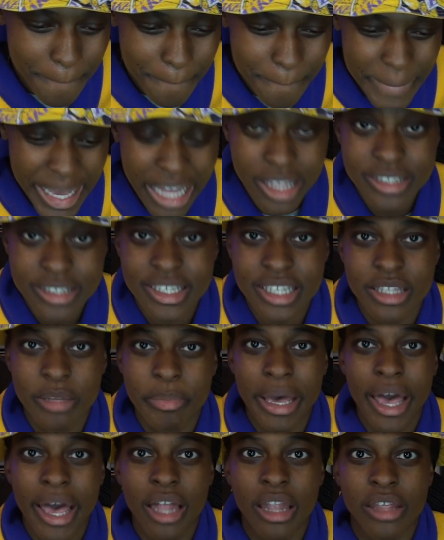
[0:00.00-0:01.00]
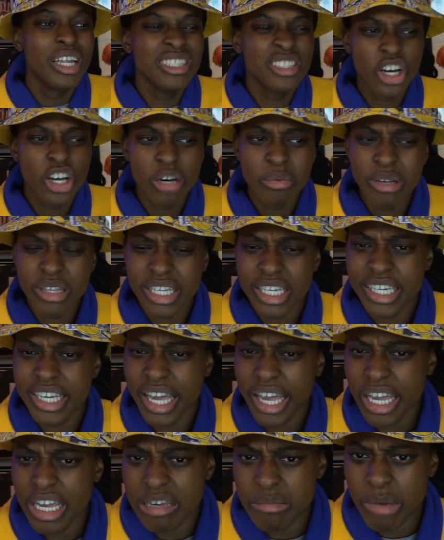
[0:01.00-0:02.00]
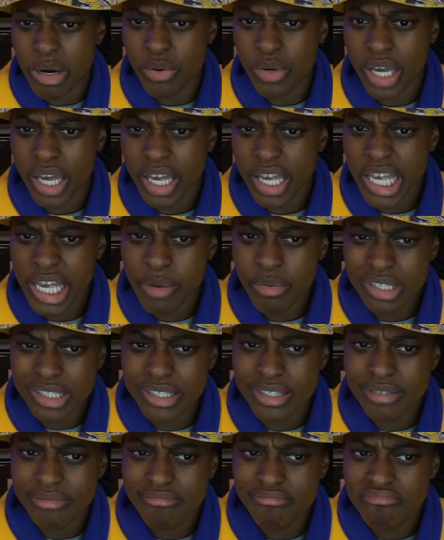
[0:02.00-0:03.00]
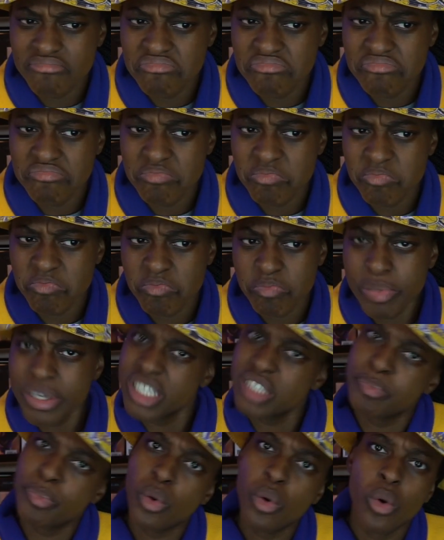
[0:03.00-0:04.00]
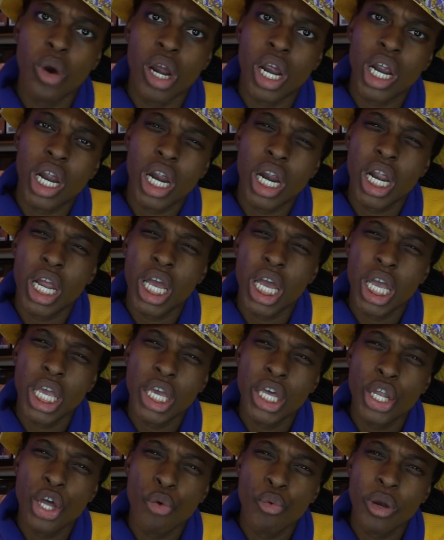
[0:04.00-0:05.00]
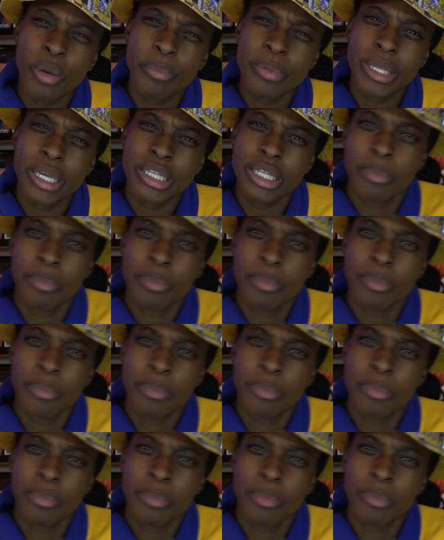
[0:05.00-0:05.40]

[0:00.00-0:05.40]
malice at the palace, let's talk about the game, okay? It was piss poor. You know, we are playing the